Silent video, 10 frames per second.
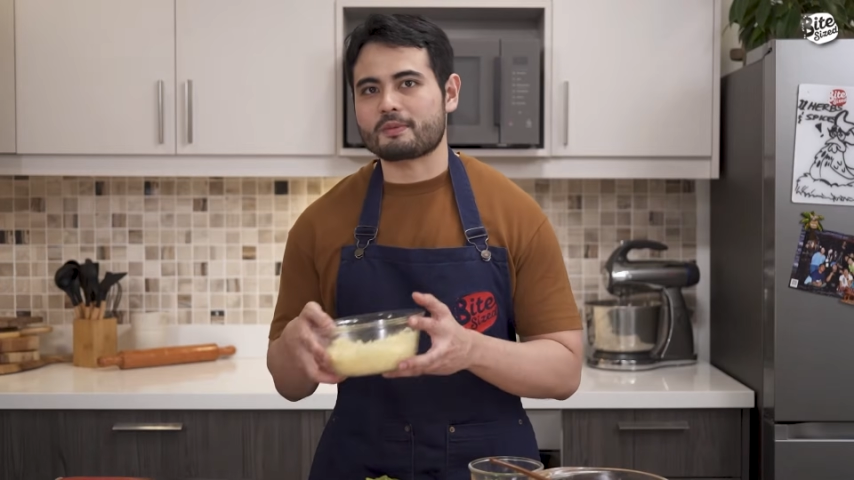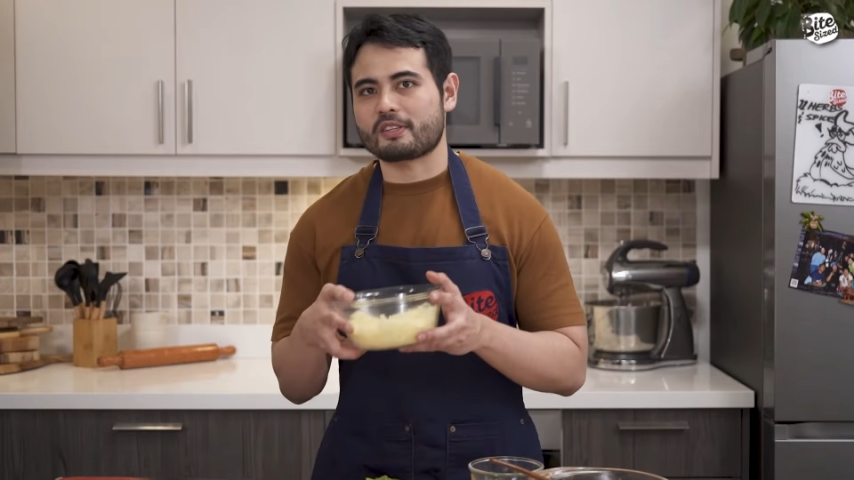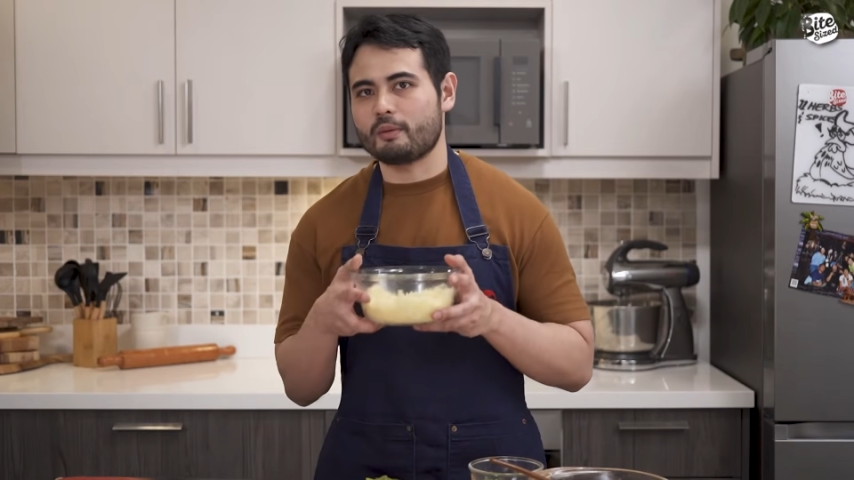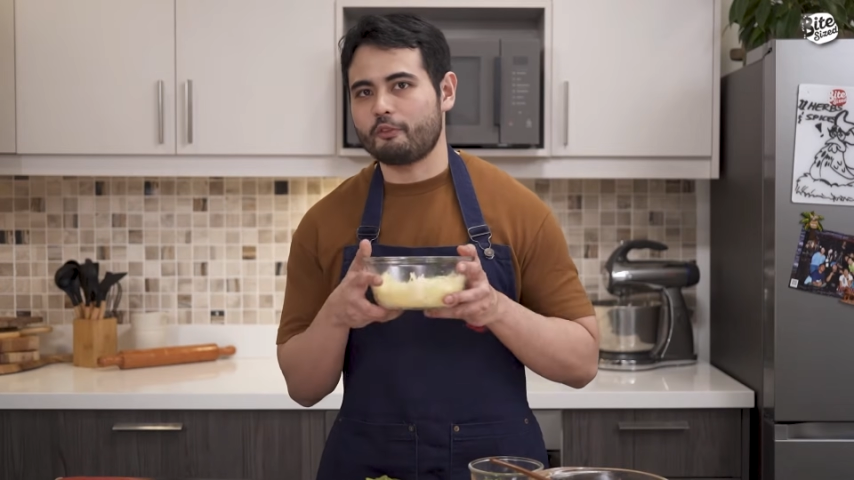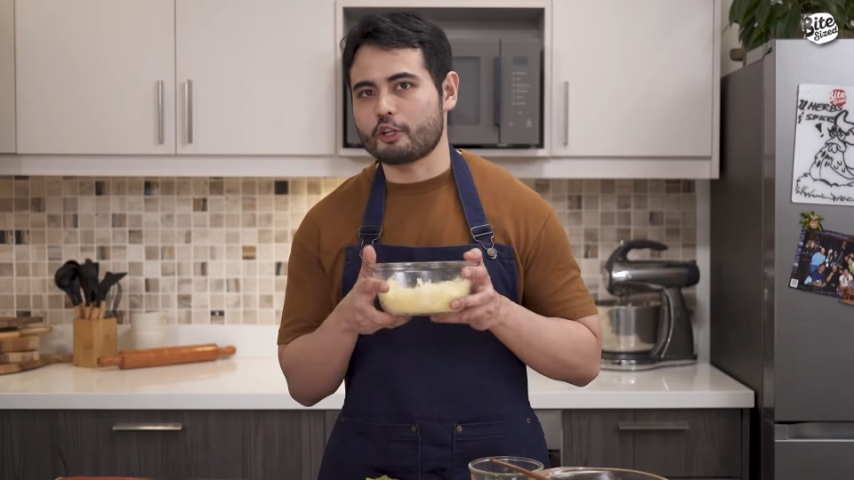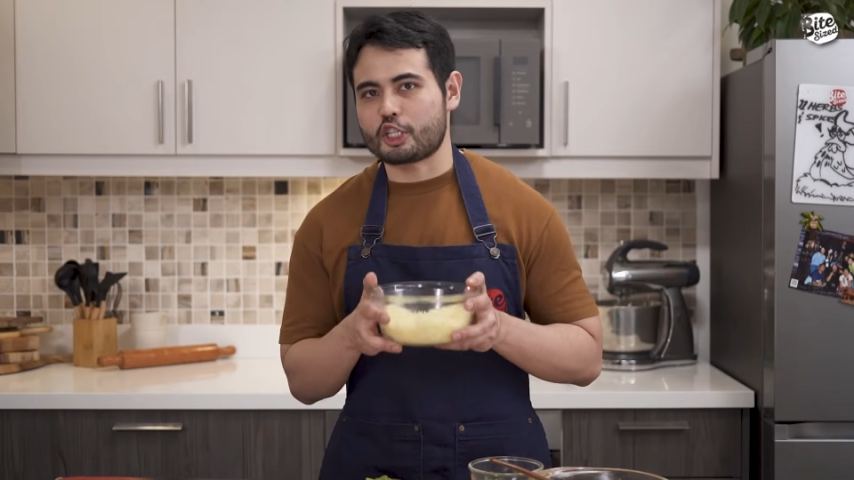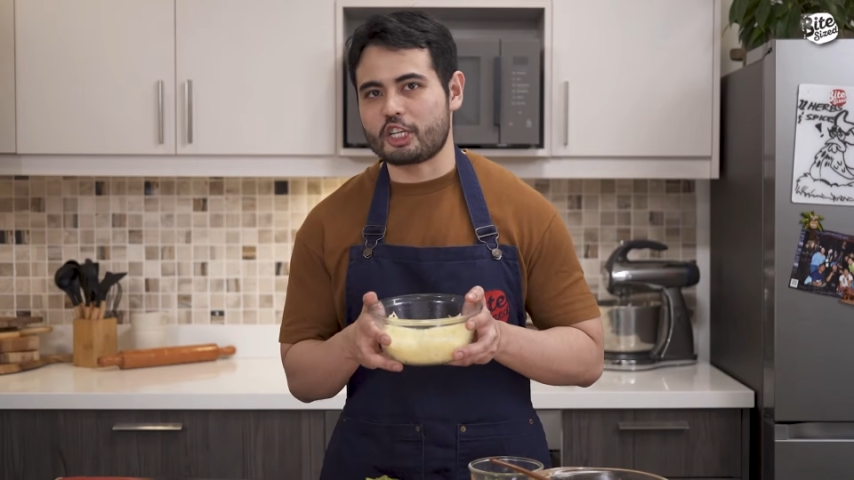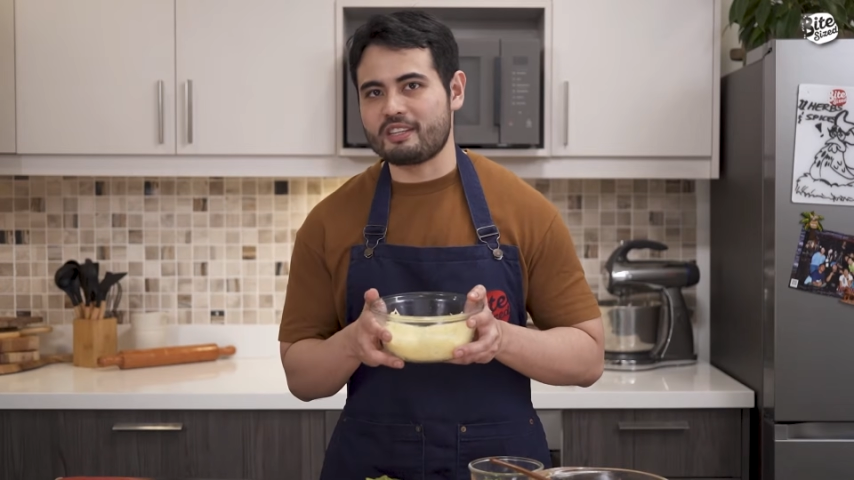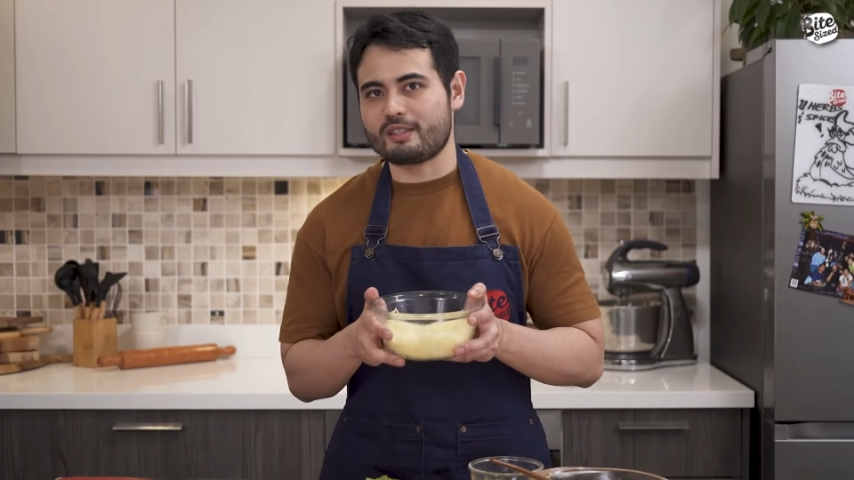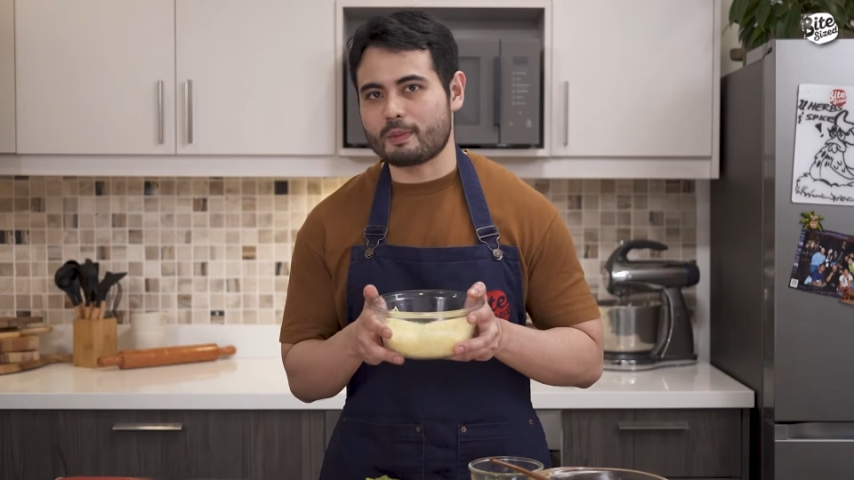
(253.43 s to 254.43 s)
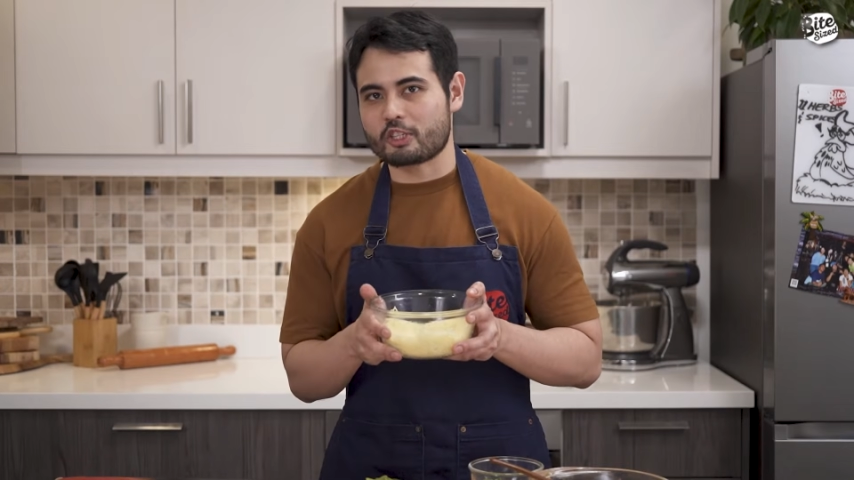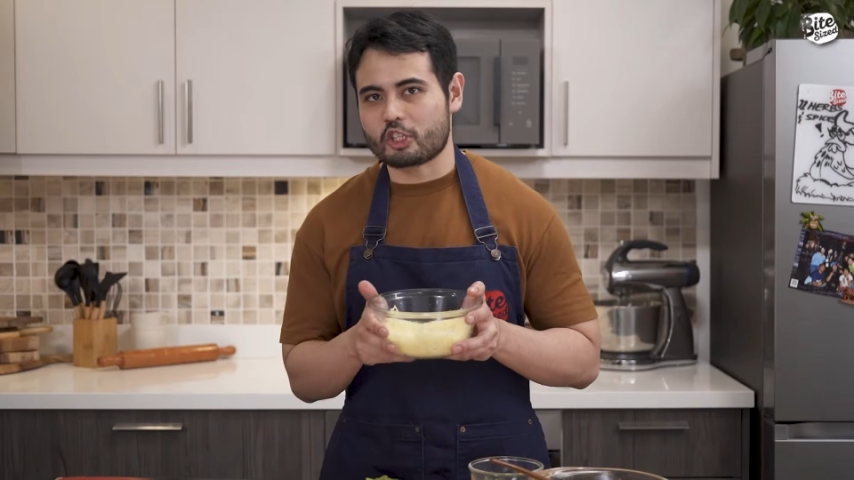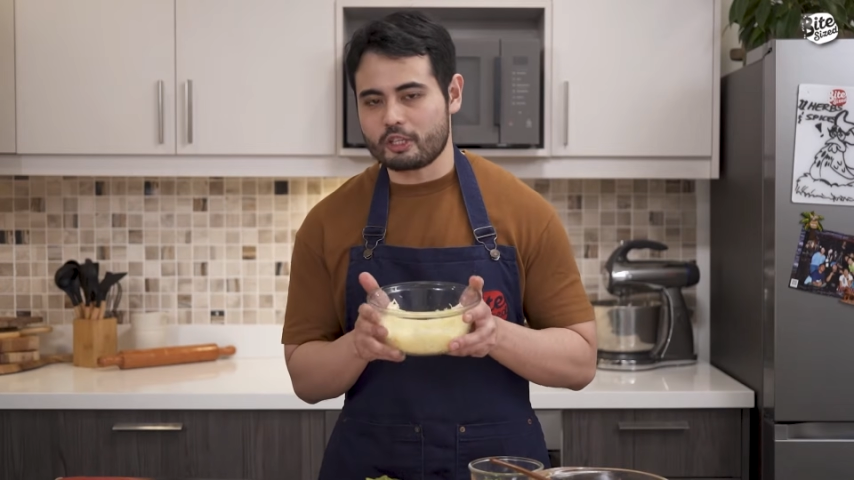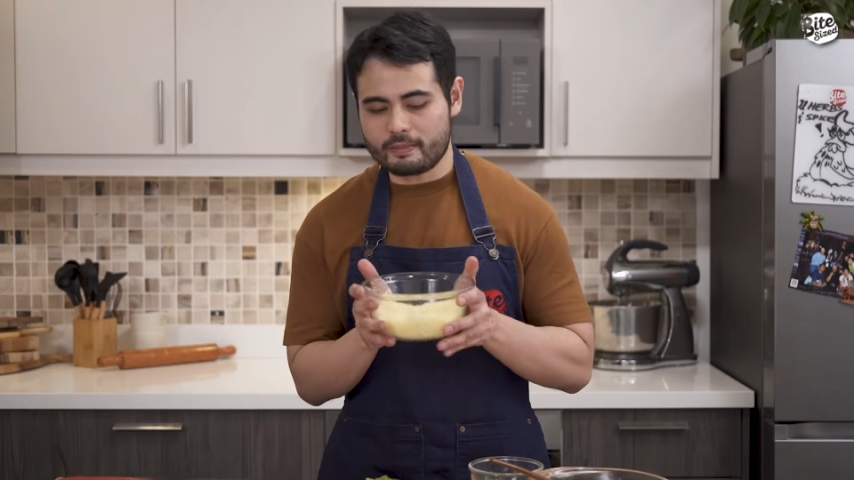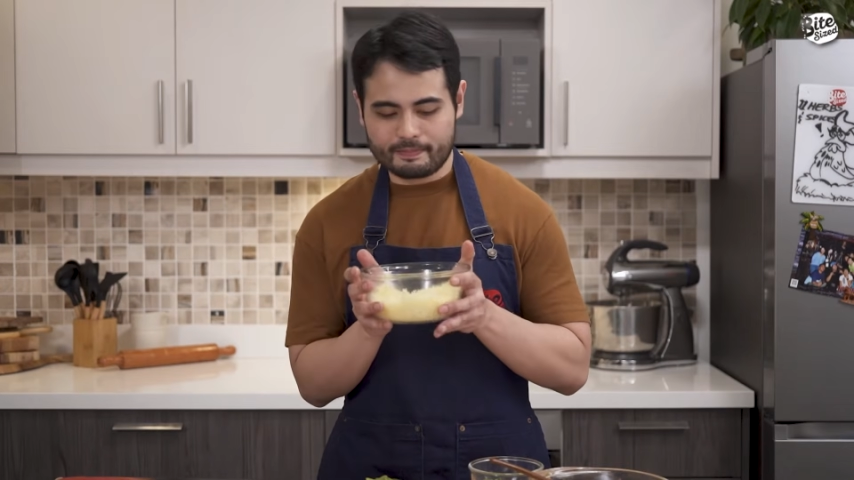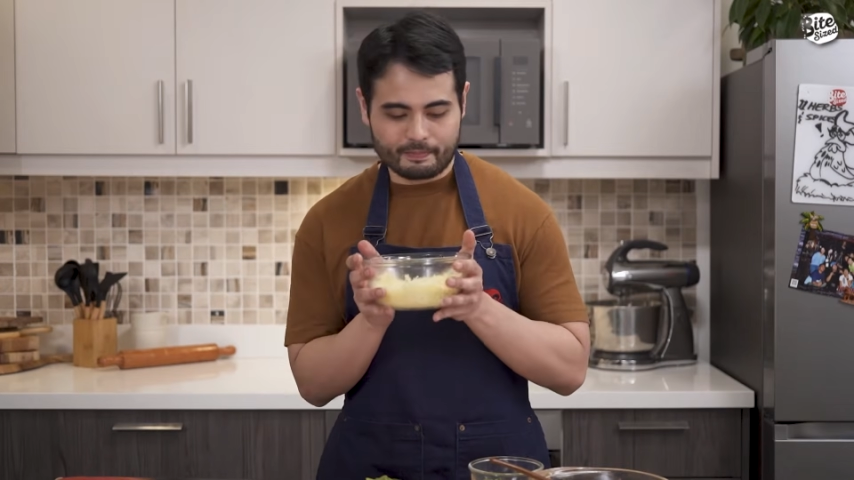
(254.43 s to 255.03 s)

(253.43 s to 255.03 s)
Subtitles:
some of our cheese mixture,